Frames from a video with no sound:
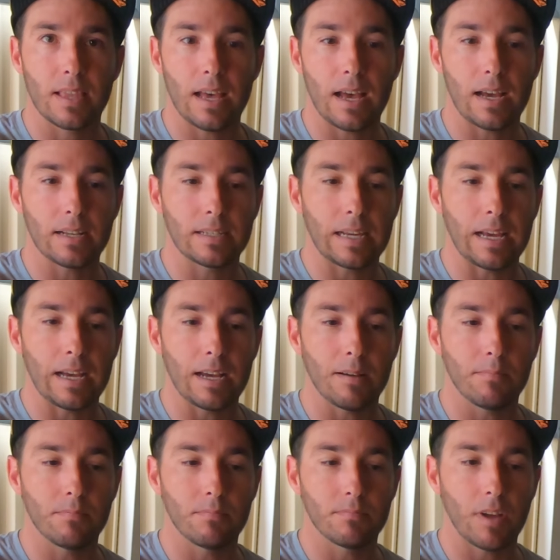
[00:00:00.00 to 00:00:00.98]
that
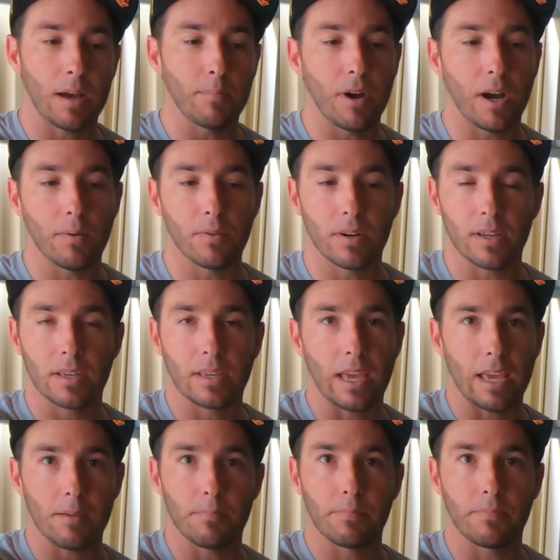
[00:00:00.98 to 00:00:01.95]
I might want to
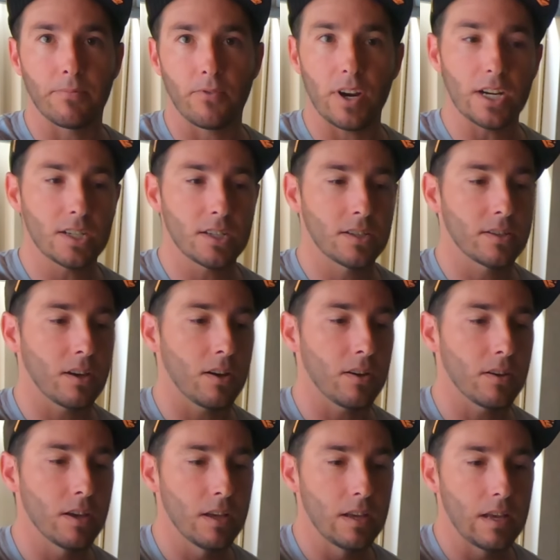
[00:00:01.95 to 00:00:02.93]
keep fresh.
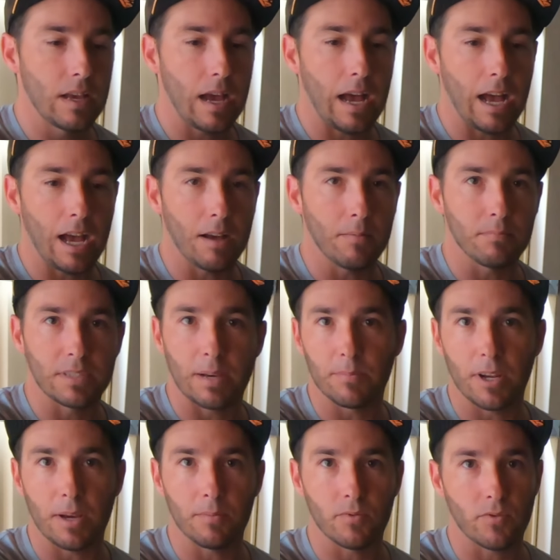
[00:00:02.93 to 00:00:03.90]
So
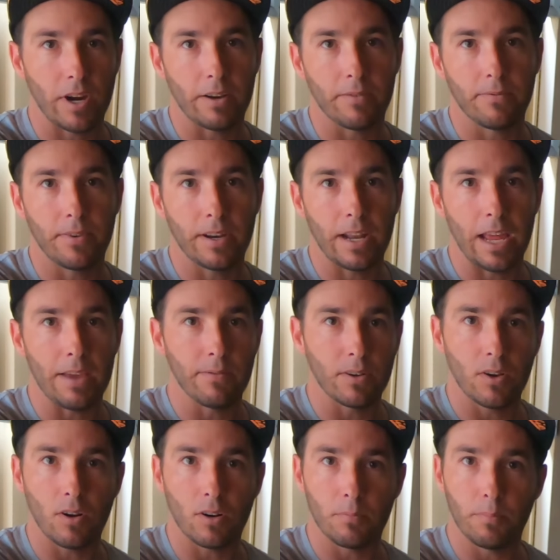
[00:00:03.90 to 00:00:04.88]
sometimes redfin, even
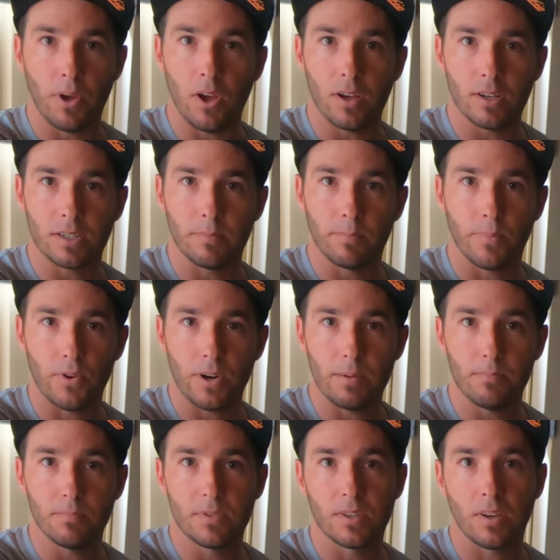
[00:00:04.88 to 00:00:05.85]
golden perch and
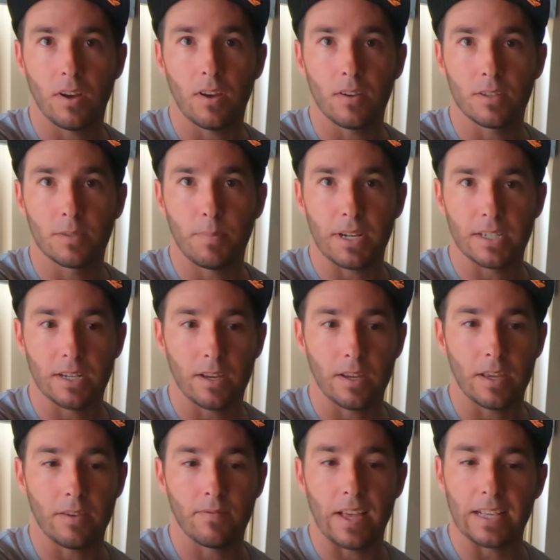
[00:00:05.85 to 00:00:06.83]
brim. So
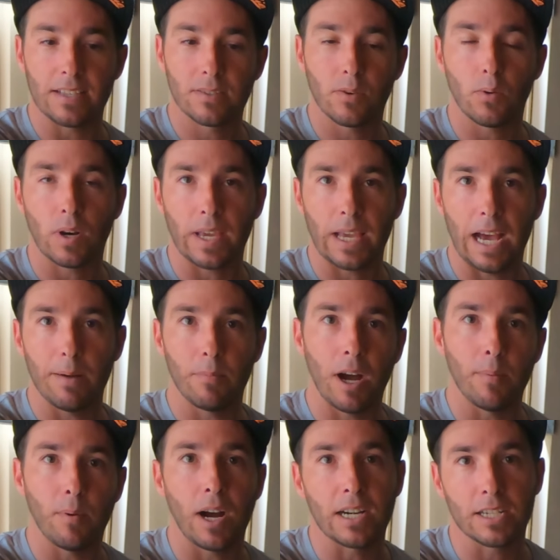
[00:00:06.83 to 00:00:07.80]
especially if they're schooling up,
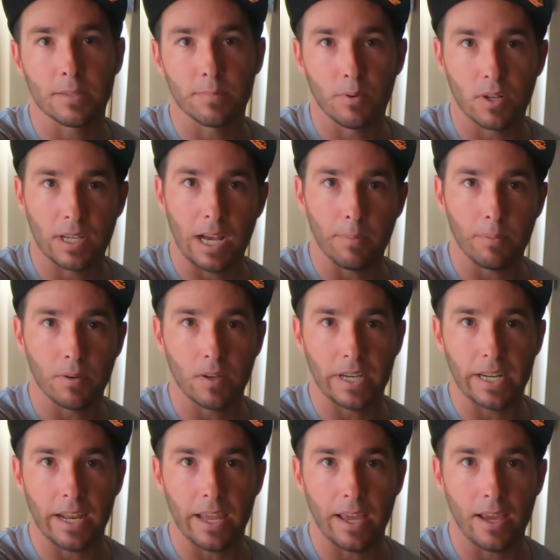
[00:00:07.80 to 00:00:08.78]
I might just put a couple
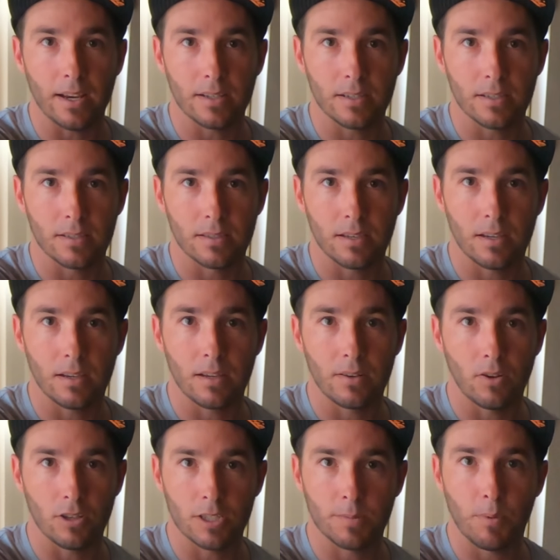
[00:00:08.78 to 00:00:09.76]
in here just to
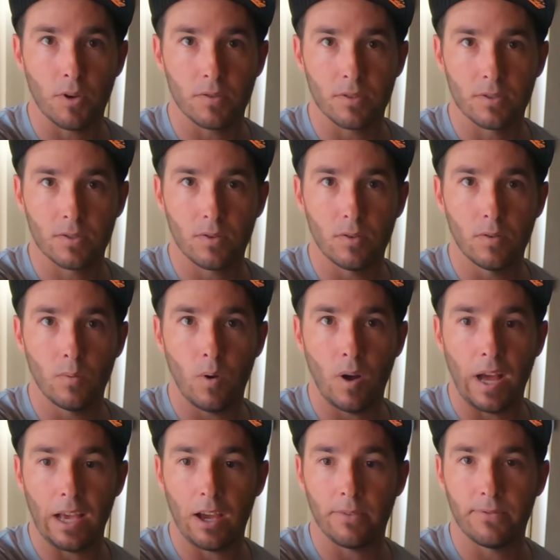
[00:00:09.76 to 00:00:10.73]
not spook the school
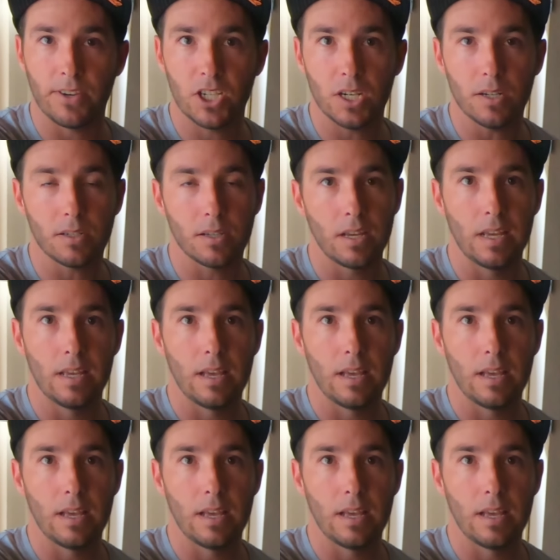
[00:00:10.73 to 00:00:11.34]
while I fish it,